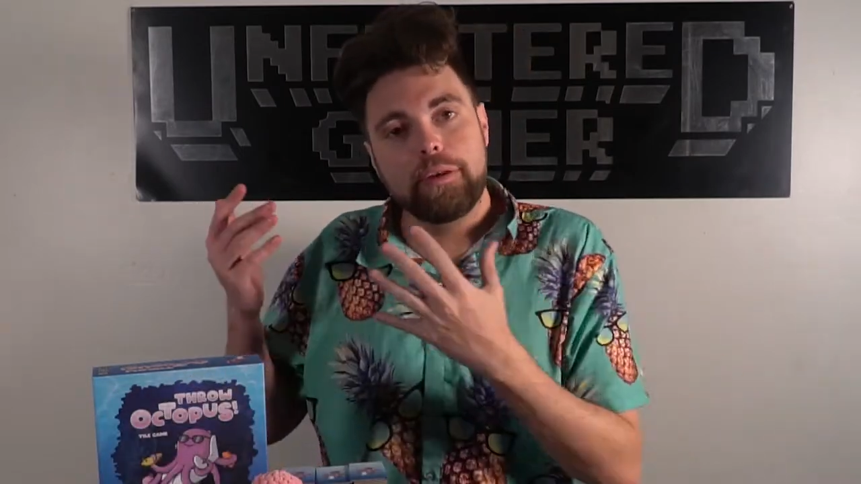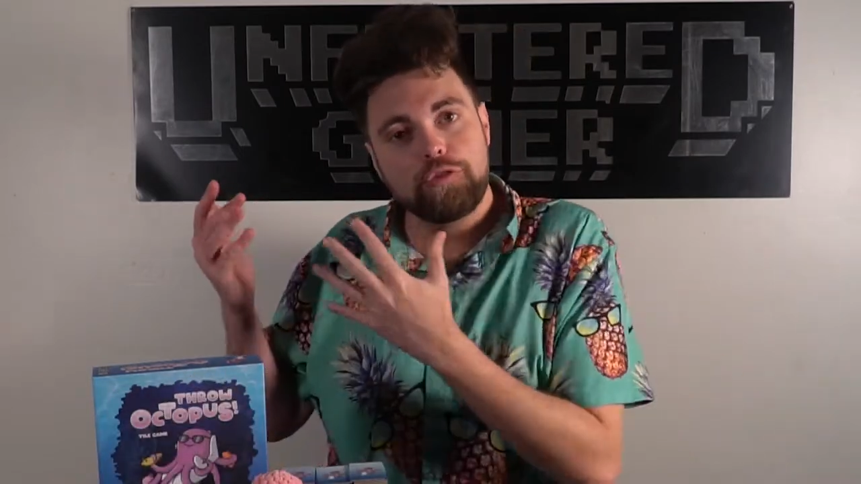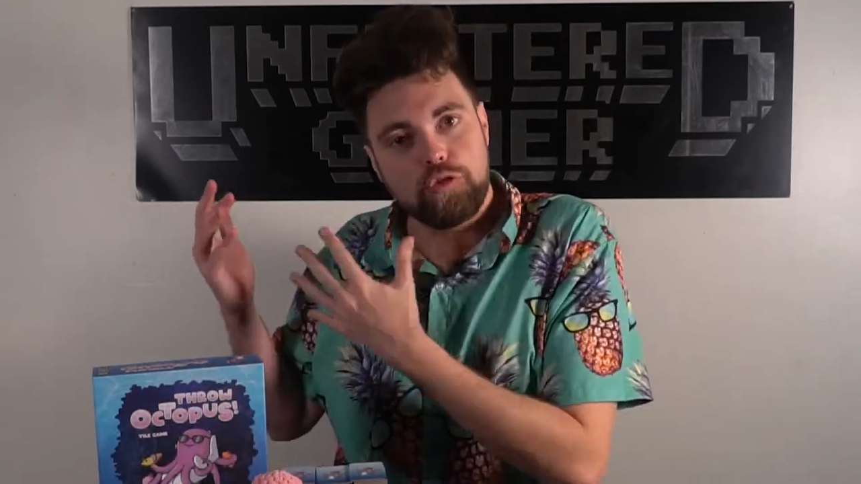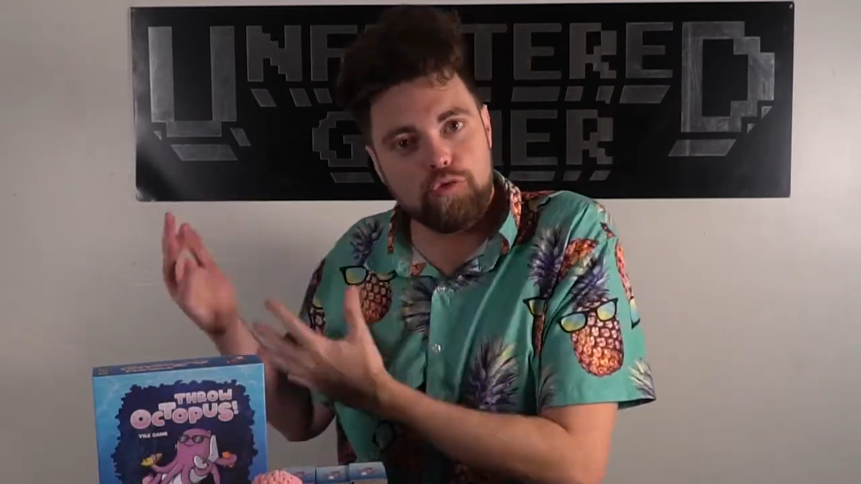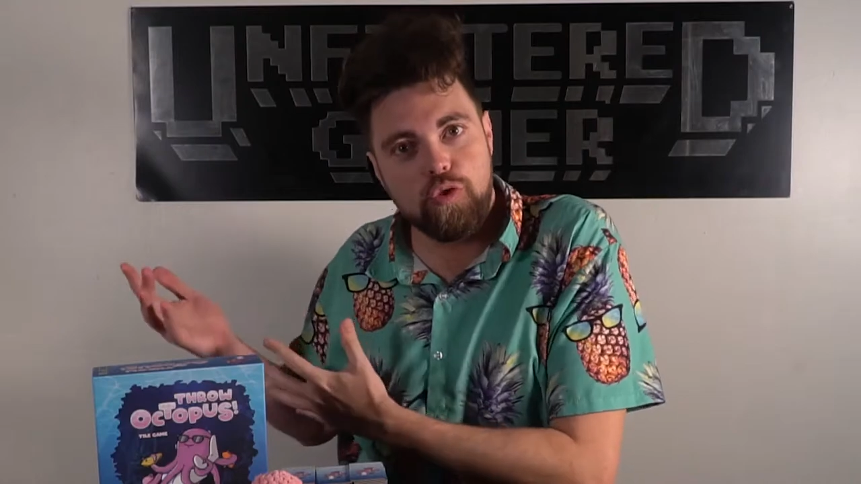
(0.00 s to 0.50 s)

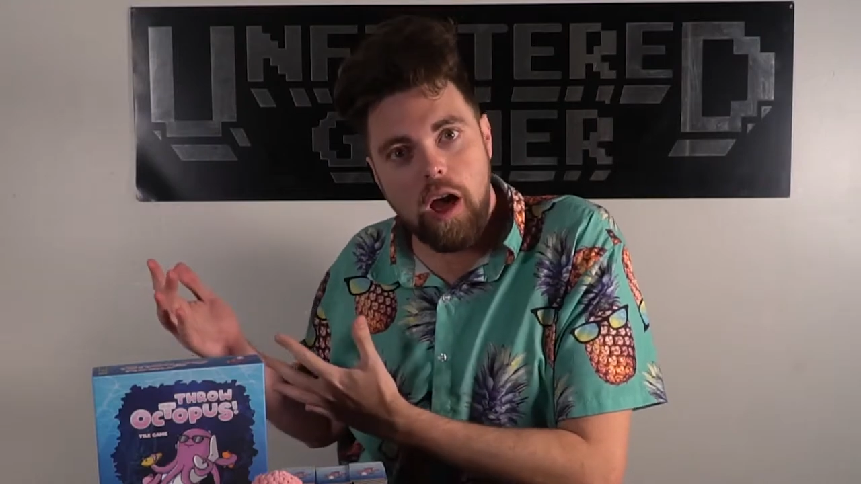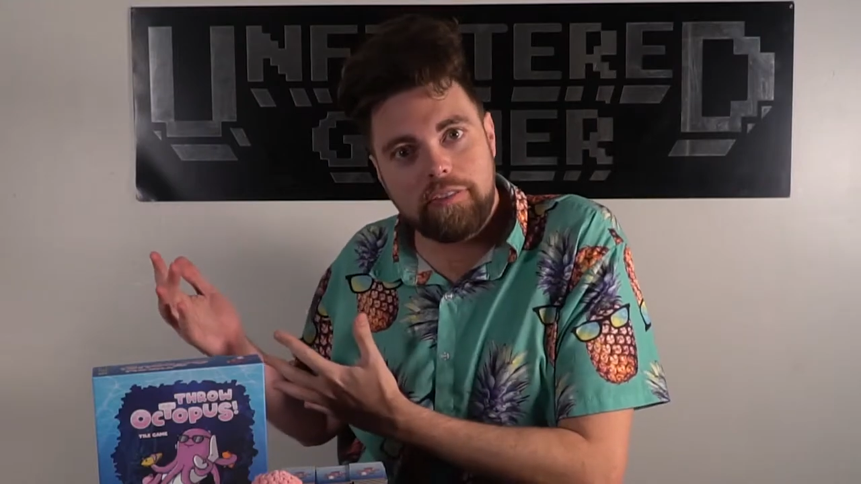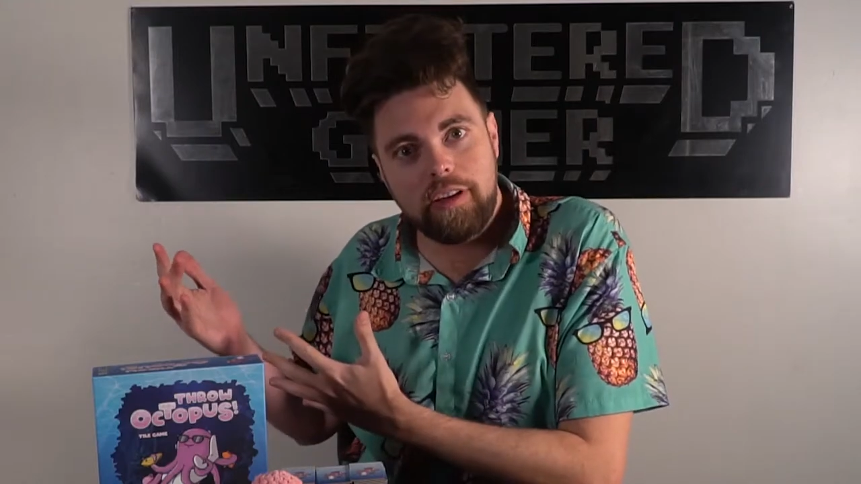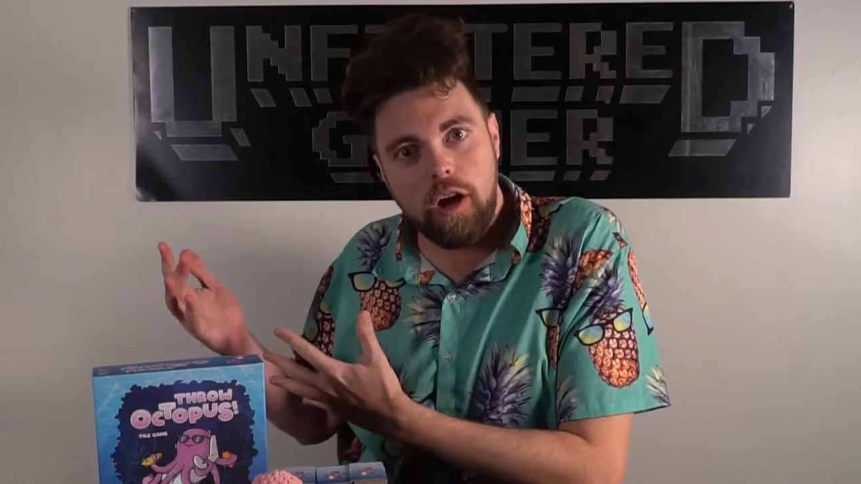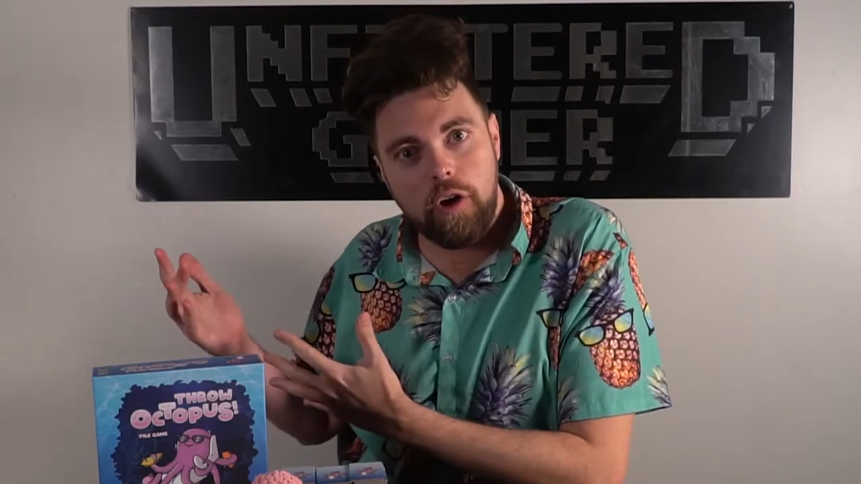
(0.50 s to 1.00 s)
else
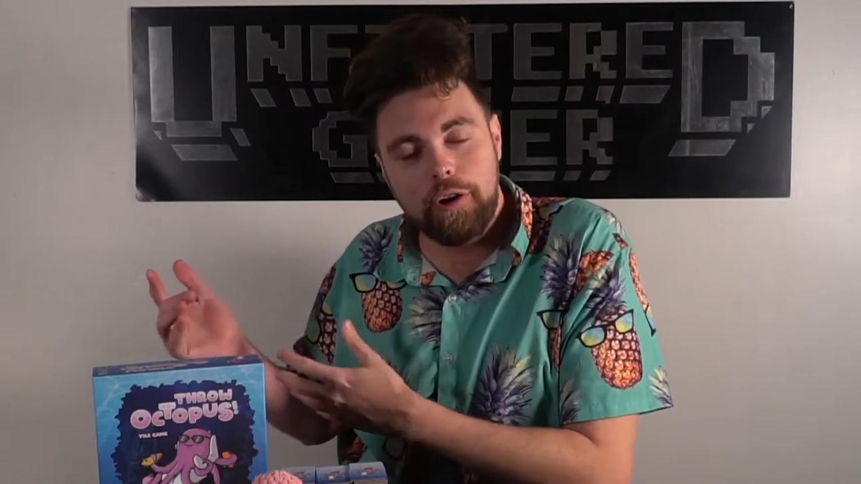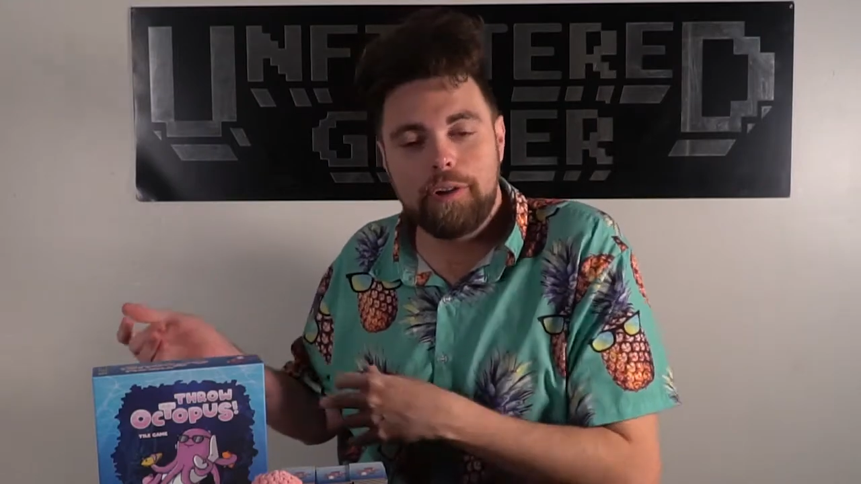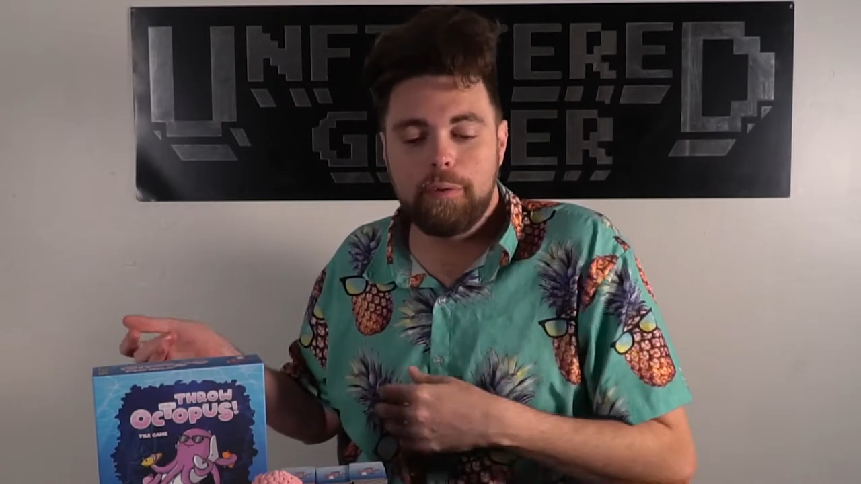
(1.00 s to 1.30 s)
draws a card,